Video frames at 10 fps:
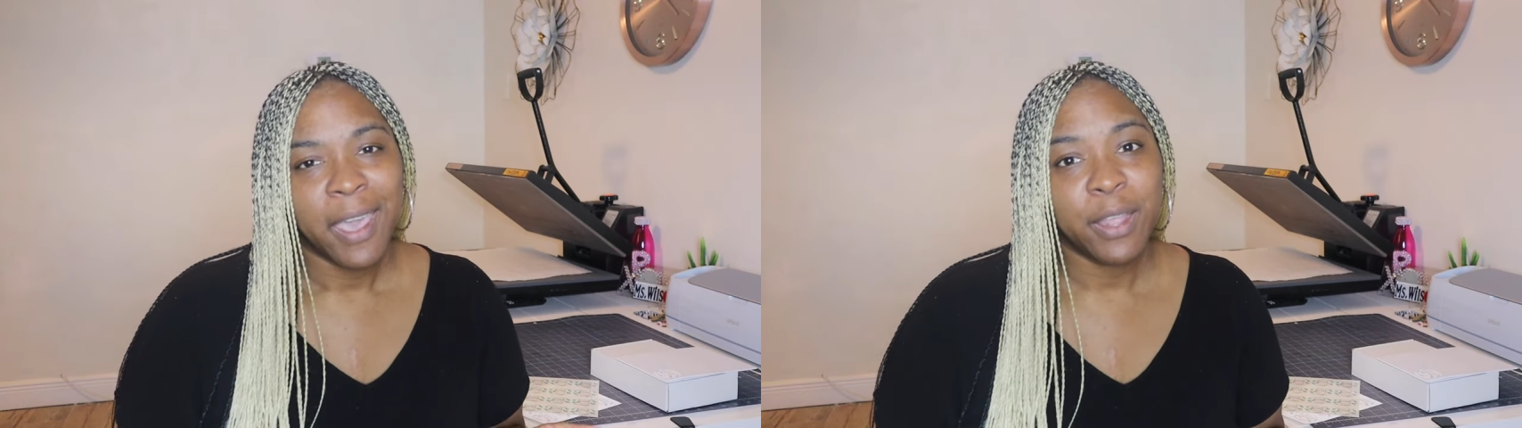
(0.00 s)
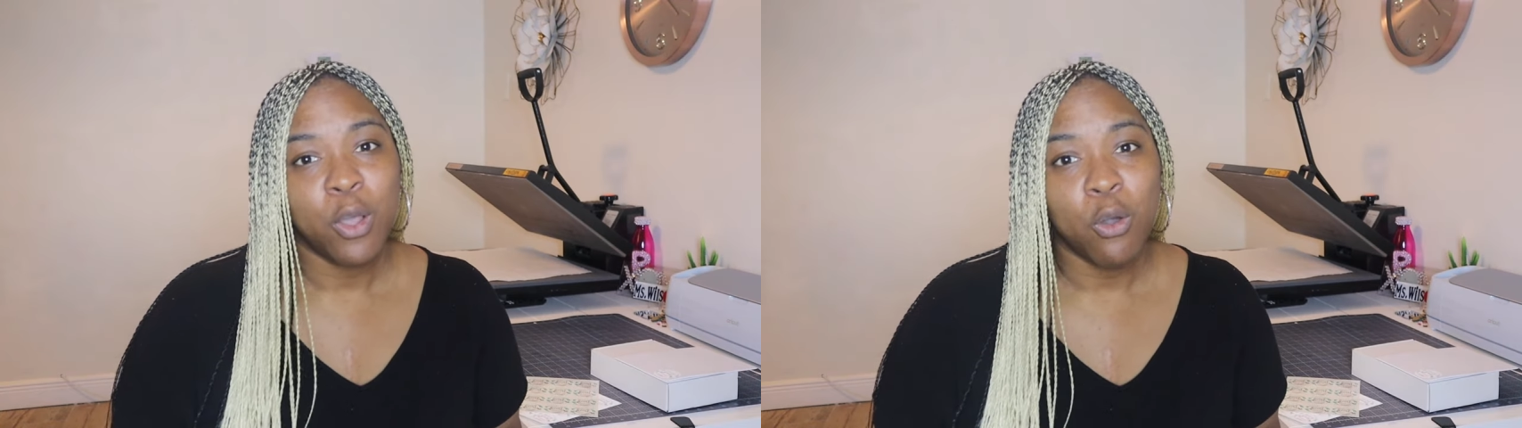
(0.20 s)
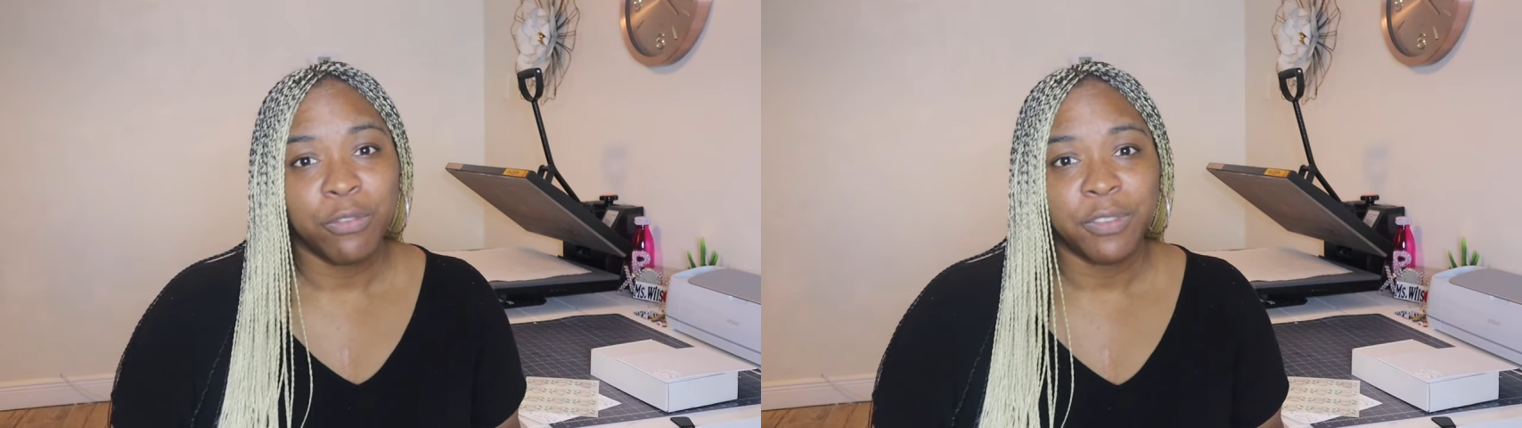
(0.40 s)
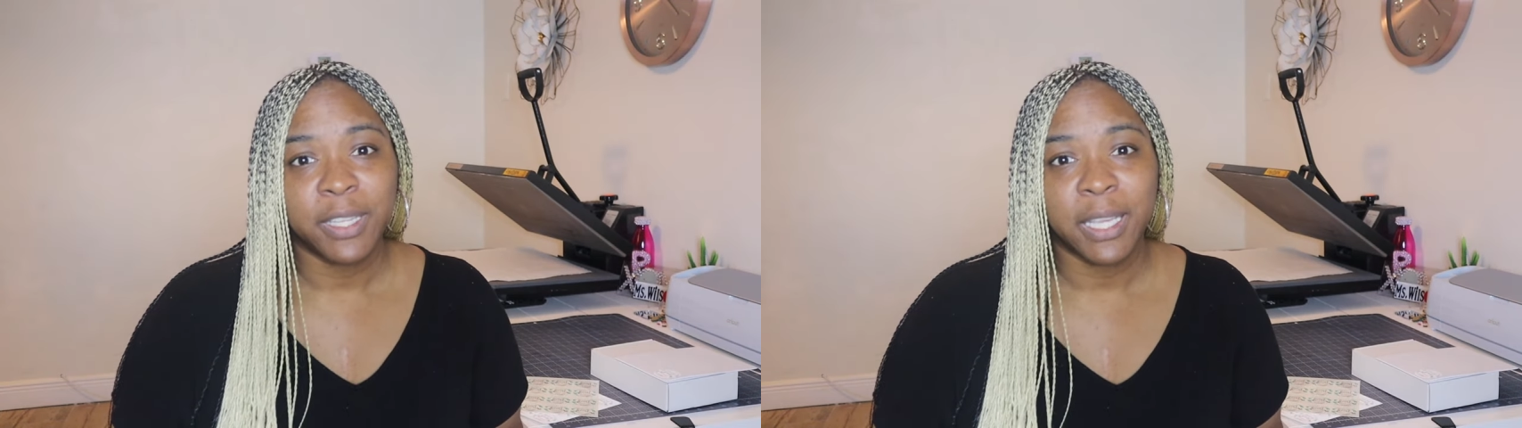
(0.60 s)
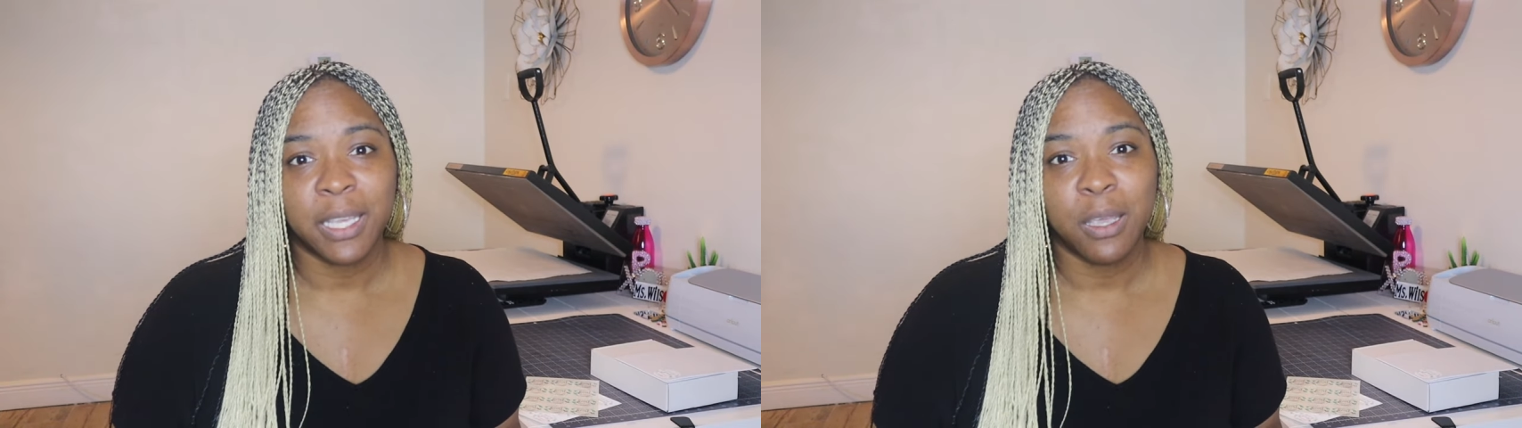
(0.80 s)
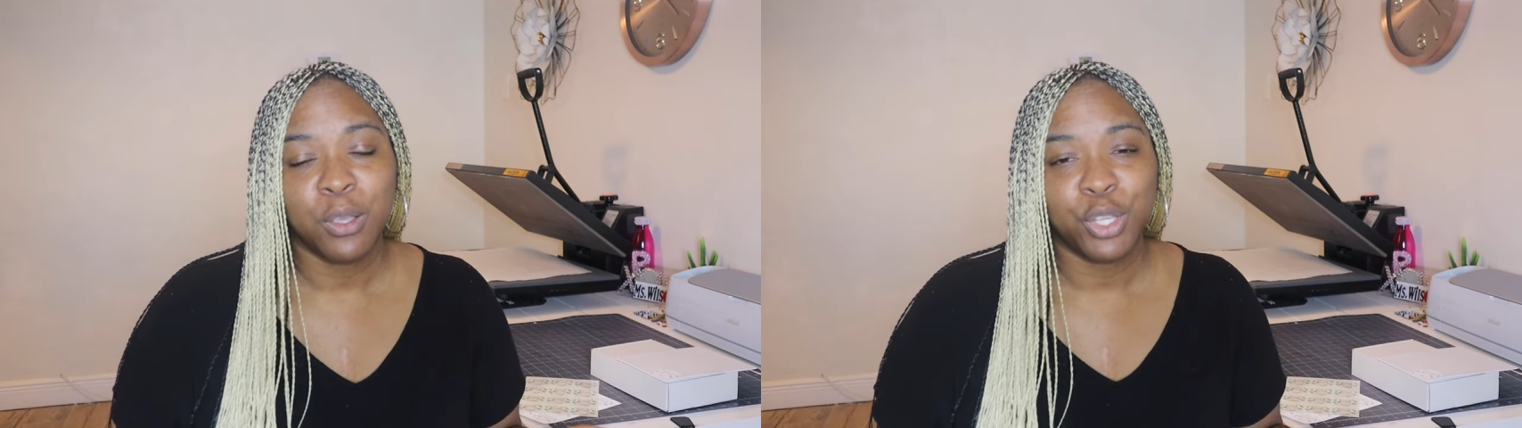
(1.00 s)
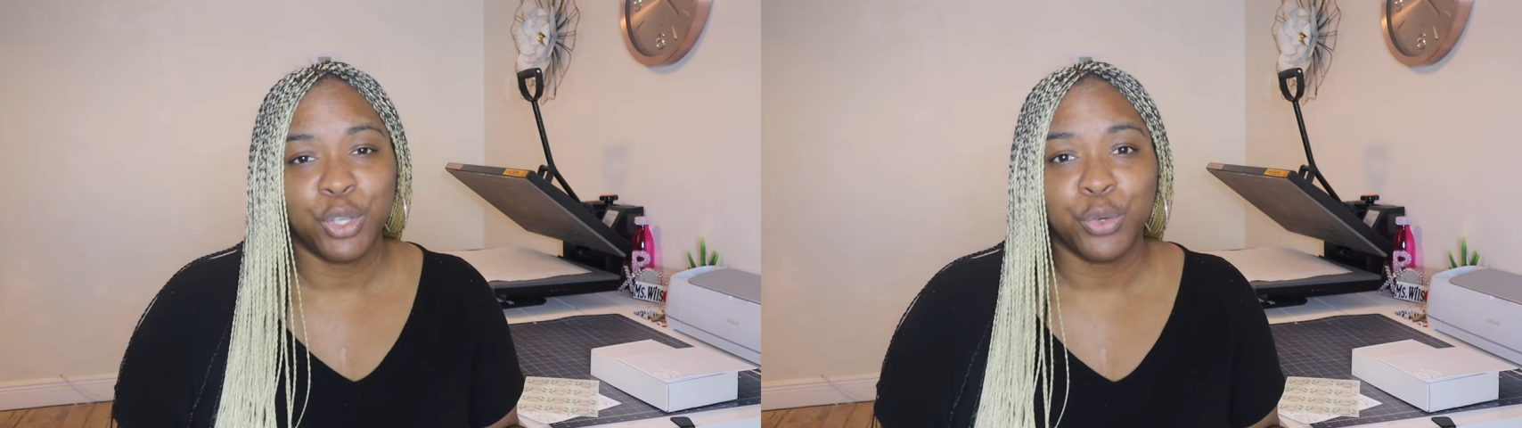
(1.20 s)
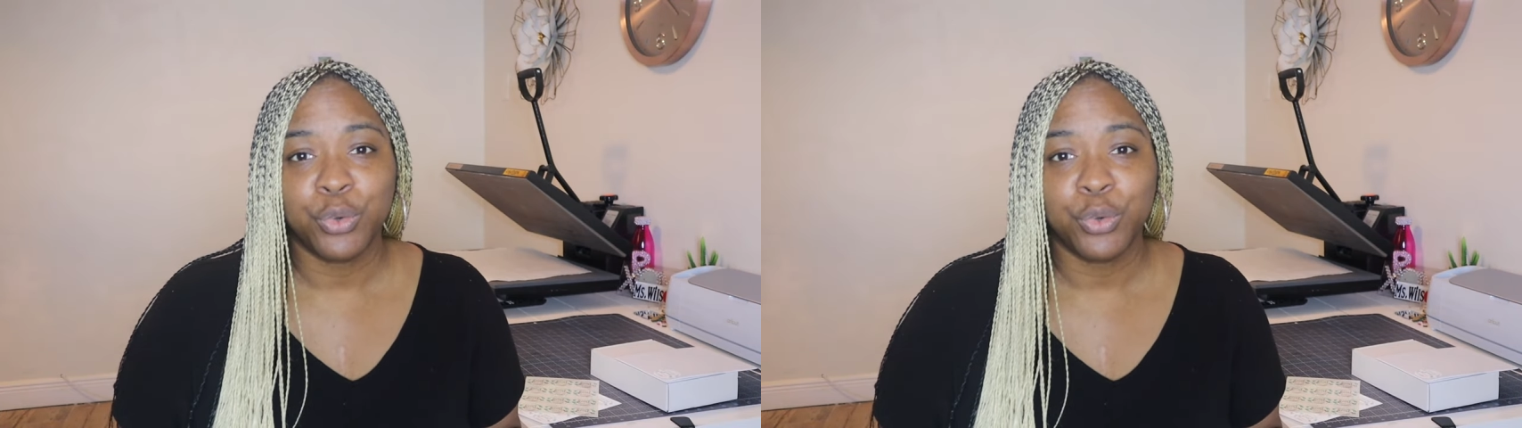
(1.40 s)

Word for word: and hopefully you